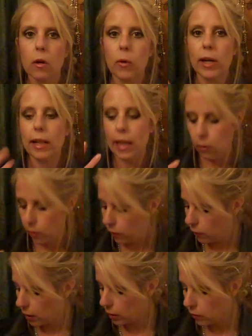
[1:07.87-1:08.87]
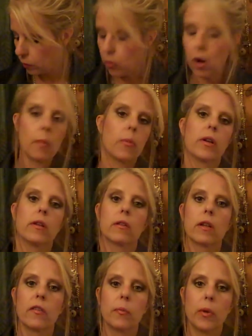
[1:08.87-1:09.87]
we get that reflective property
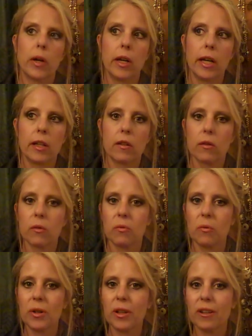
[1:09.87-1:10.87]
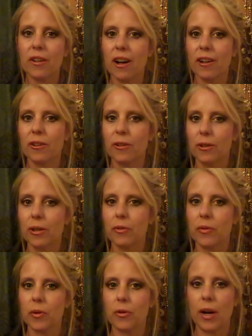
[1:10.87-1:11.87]
stuff, but it's really not a good look
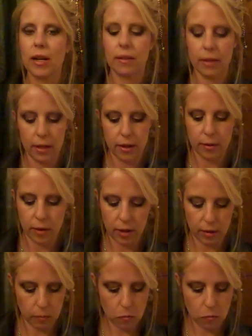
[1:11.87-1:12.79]
for dry skin. It